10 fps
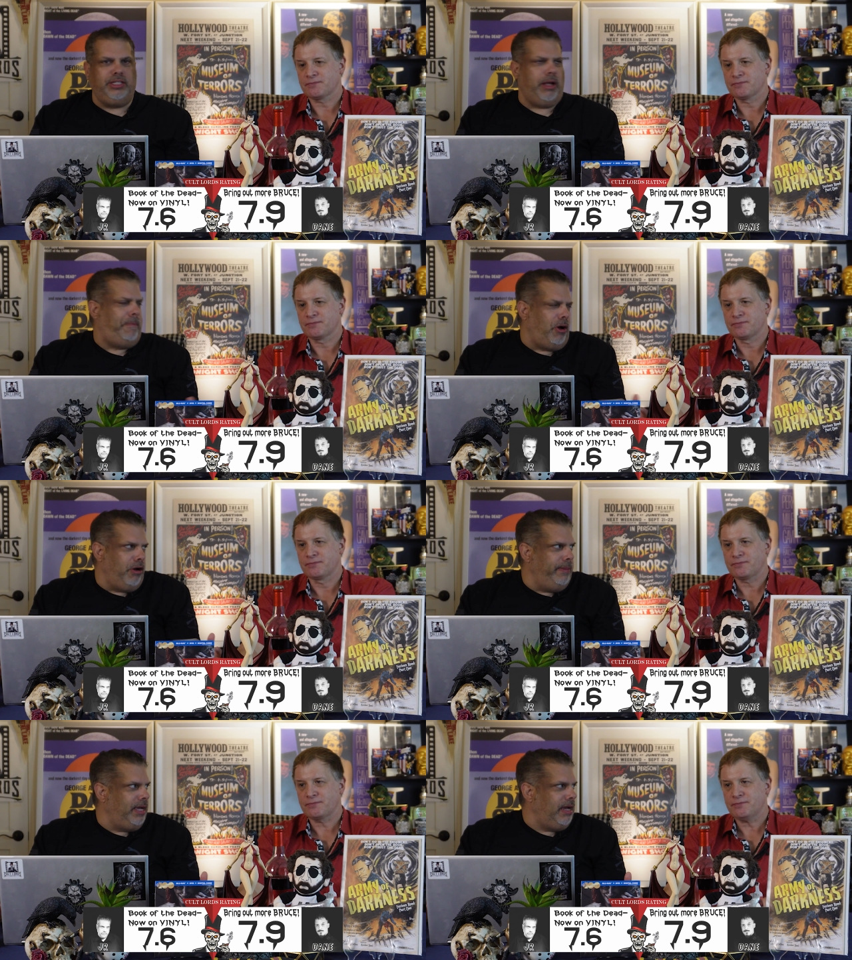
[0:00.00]
Speaker 1: this
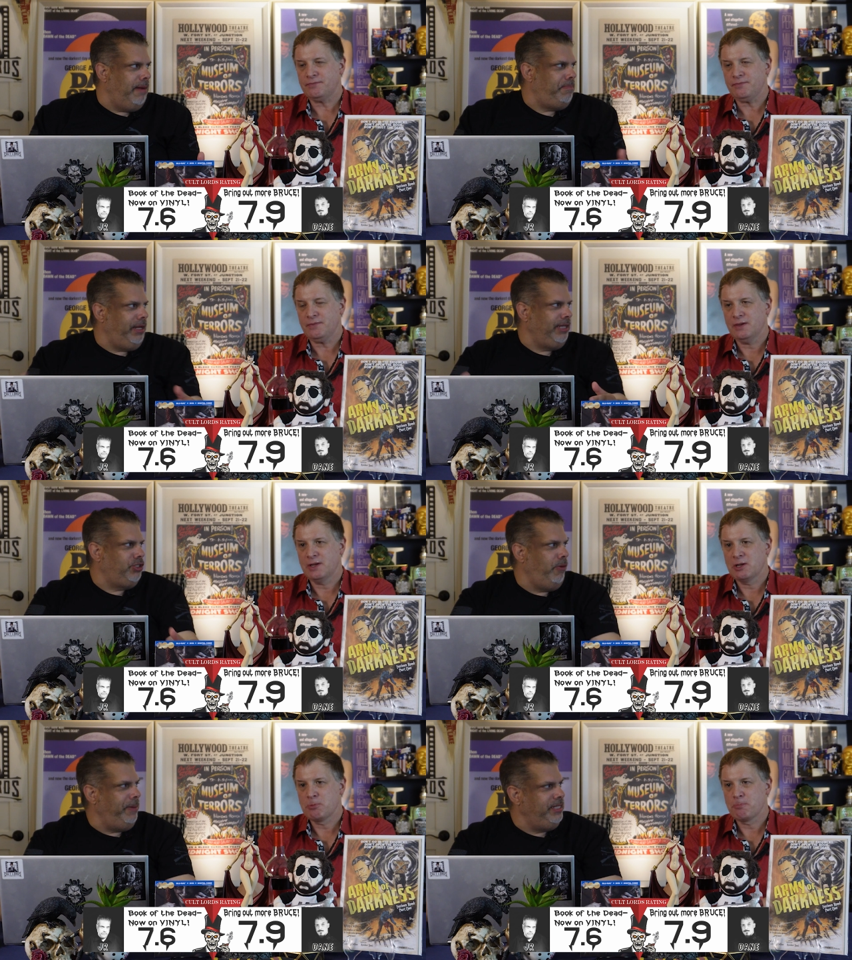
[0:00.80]
apartment complex
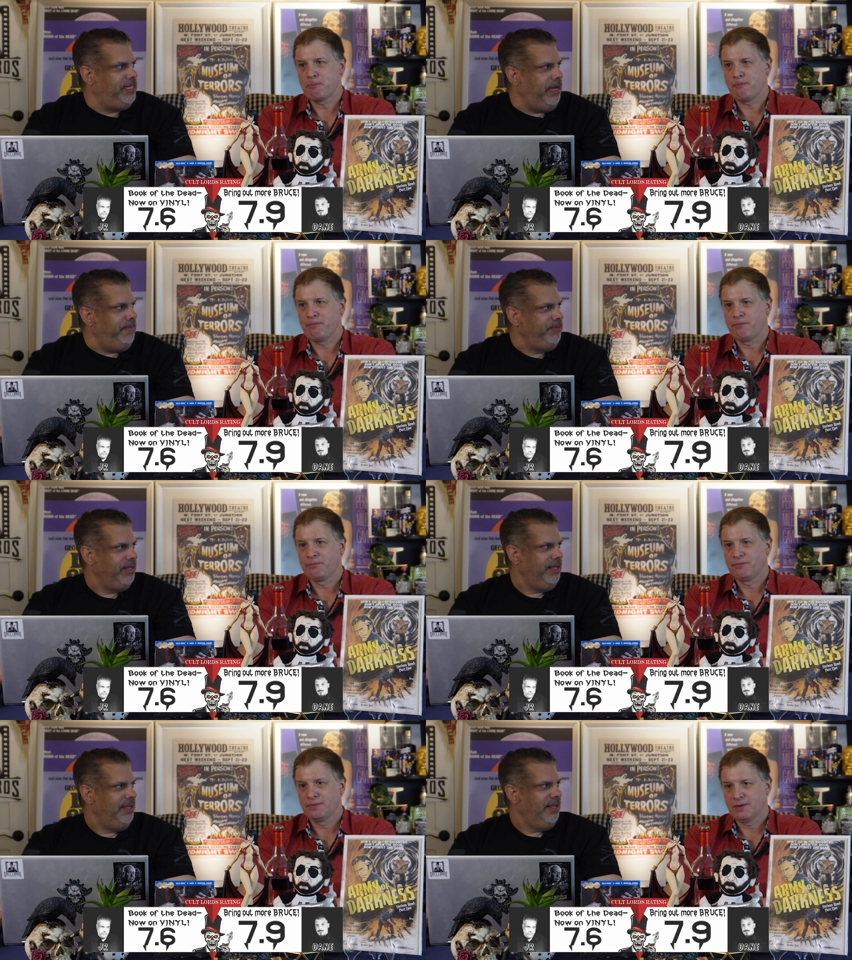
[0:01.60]
opens up.
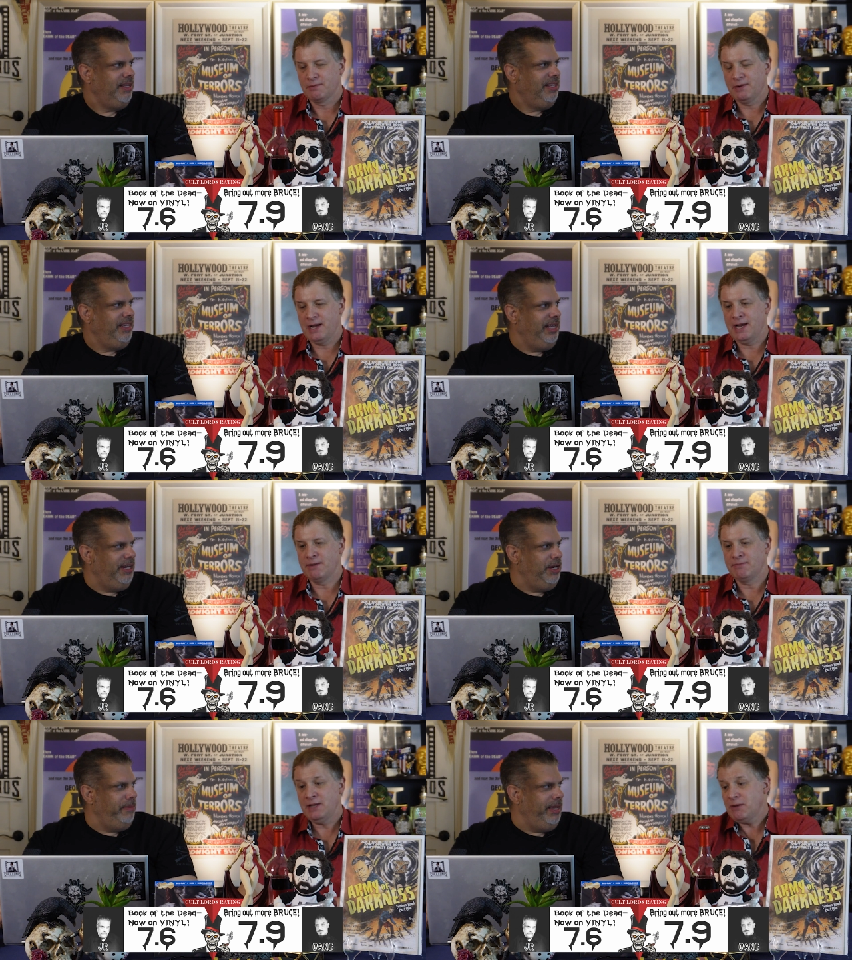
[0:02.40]
Right. You
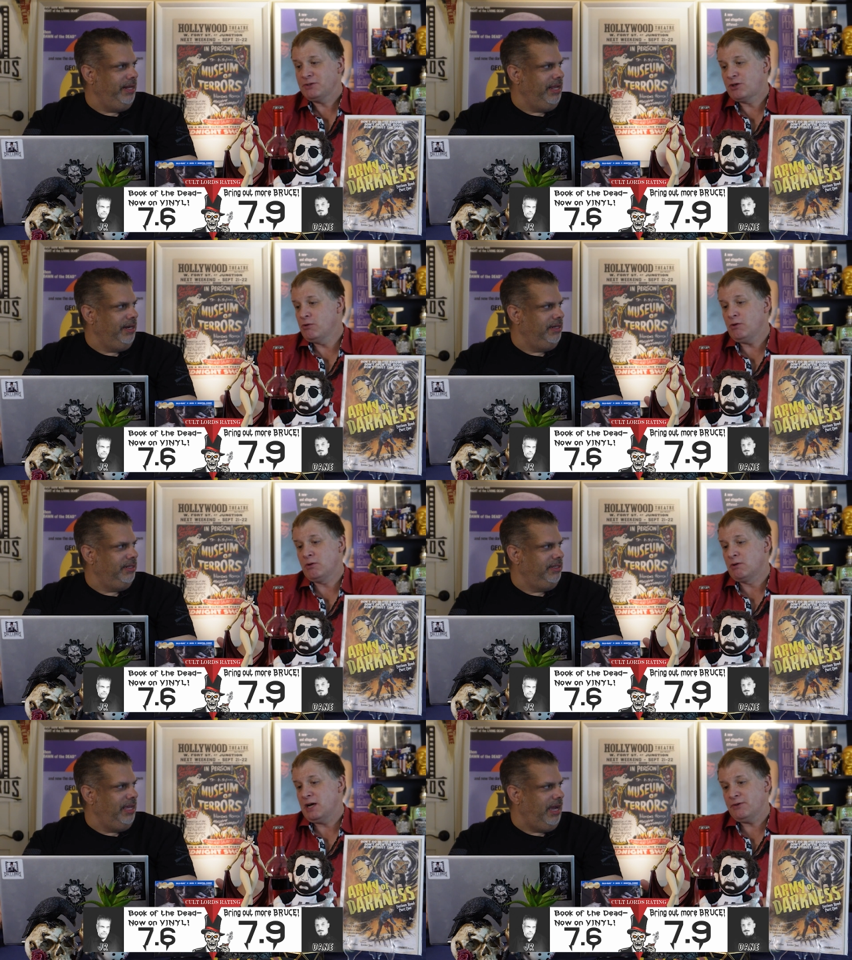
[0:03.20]
know I mean? That was
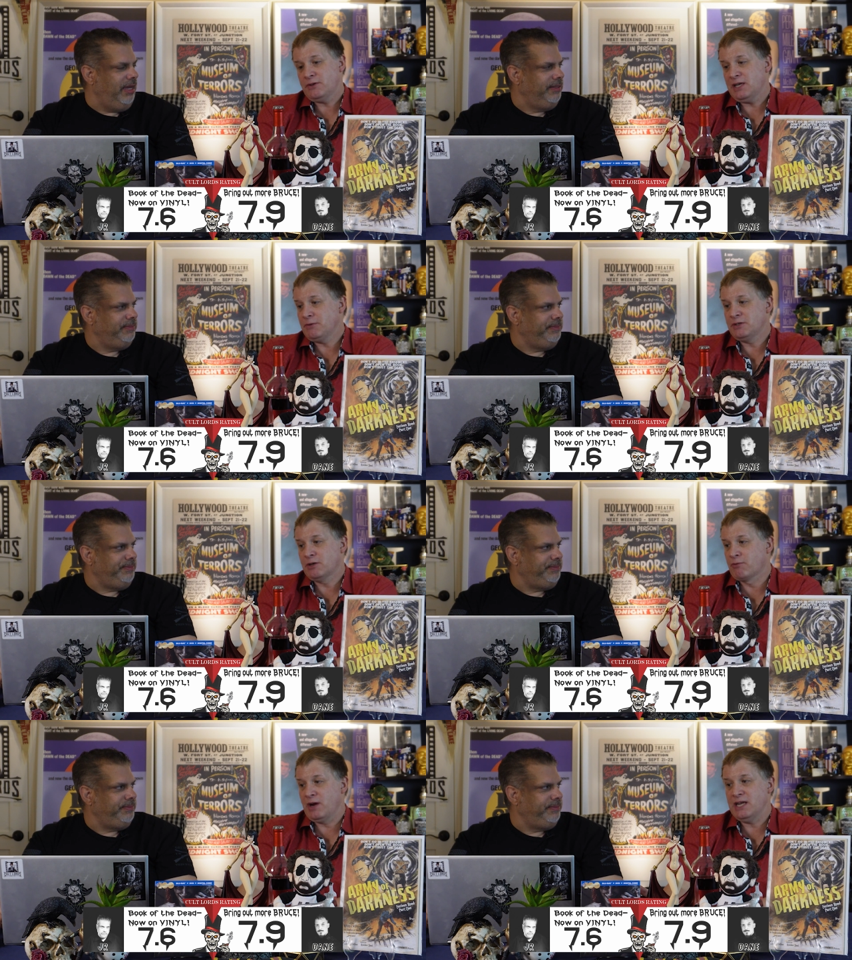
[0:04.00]
cool. And, yeah.
Speaker 2: that was a
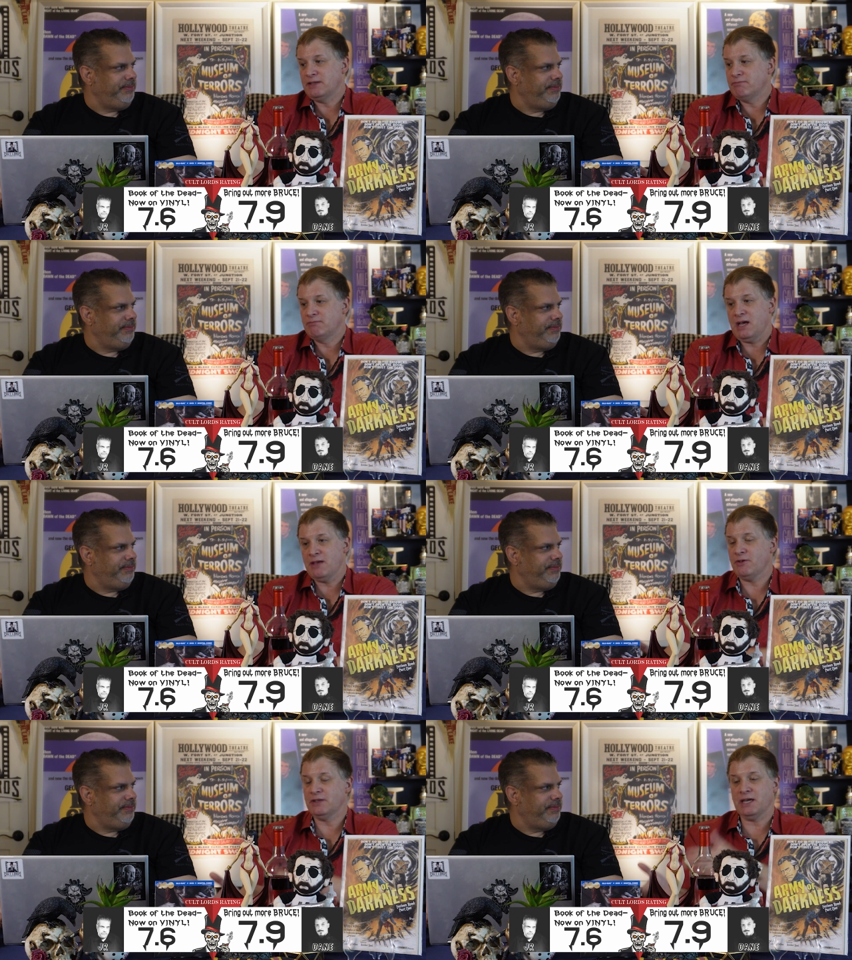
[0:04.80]
great.
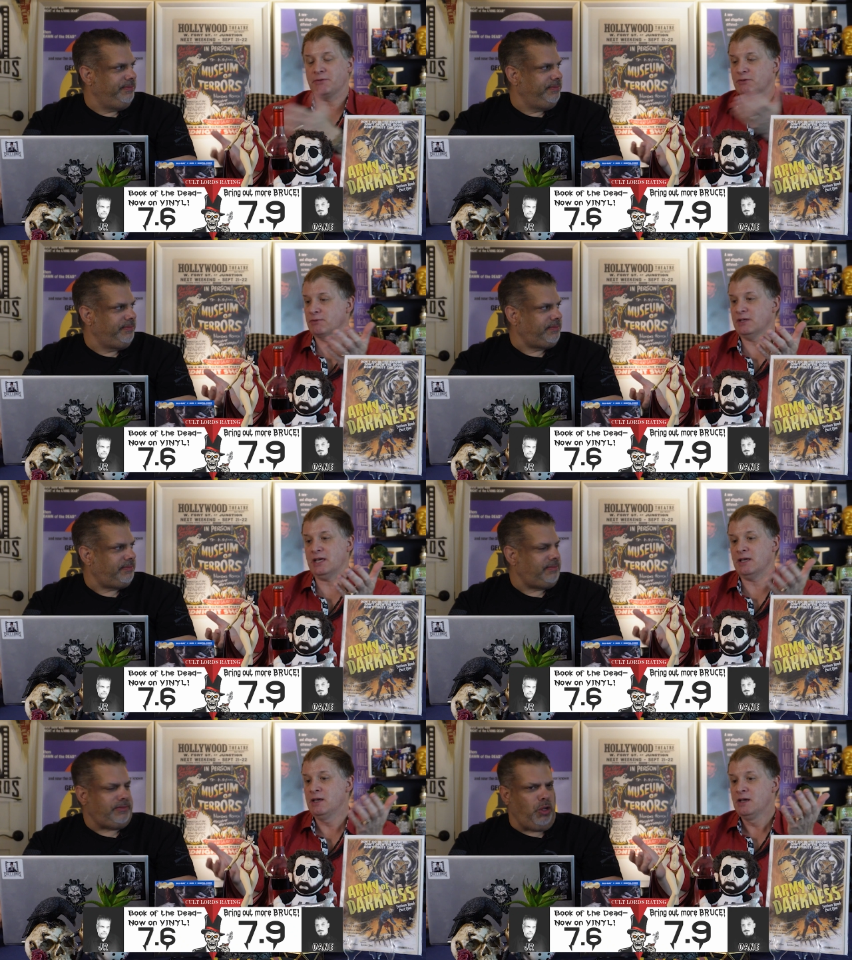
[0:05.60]
I thought that was
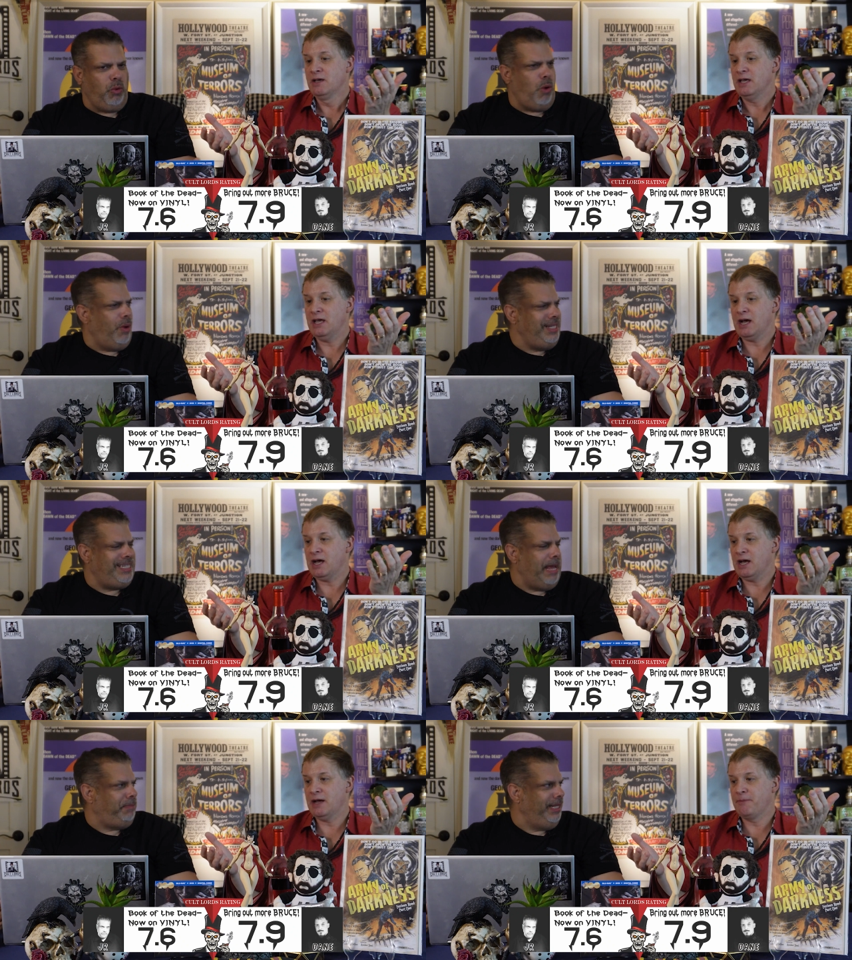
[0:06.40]
really. What was
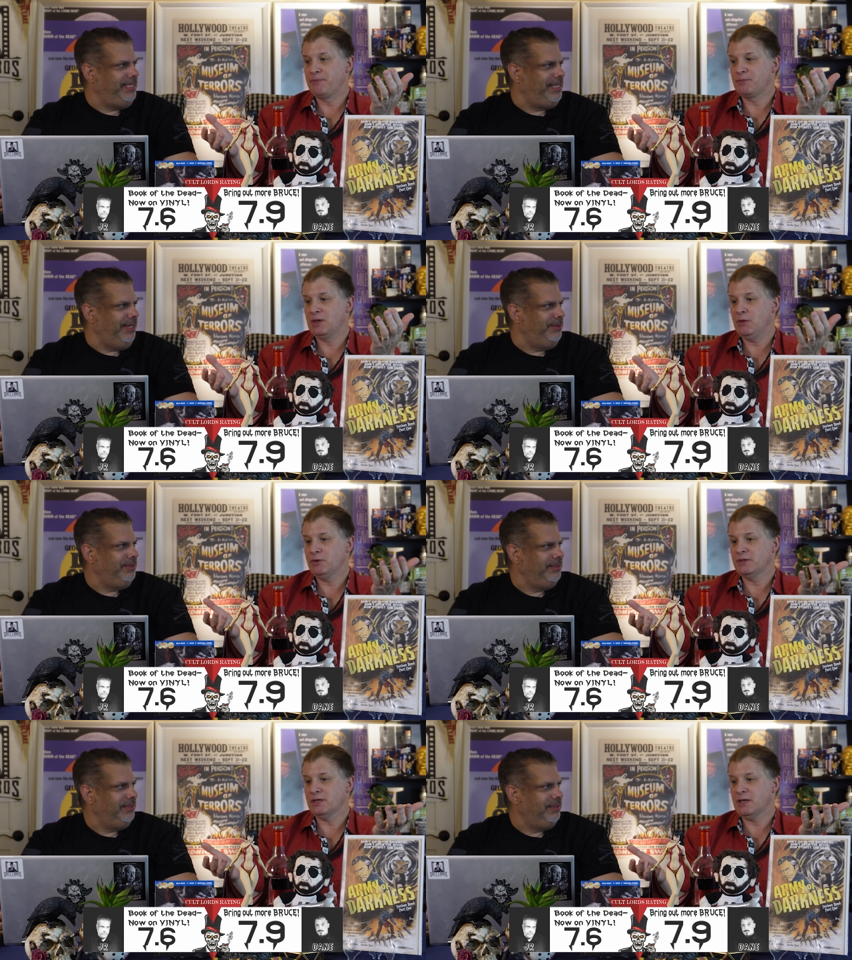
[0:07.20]
that place though? It
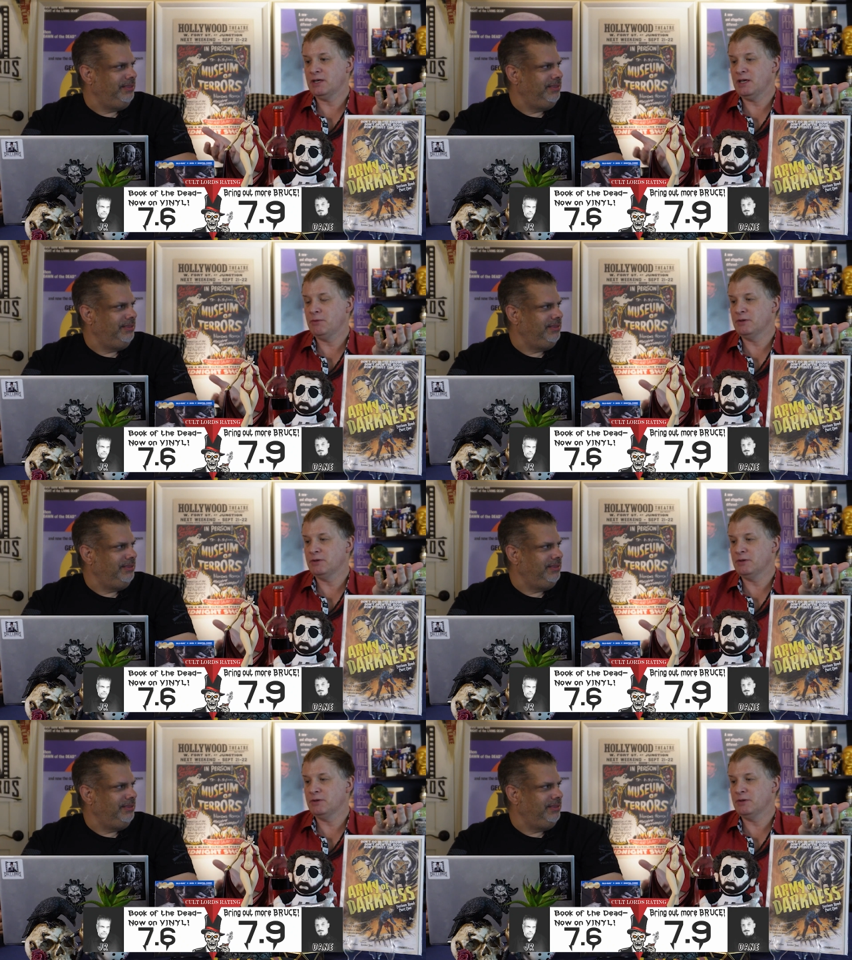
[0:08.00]
was a it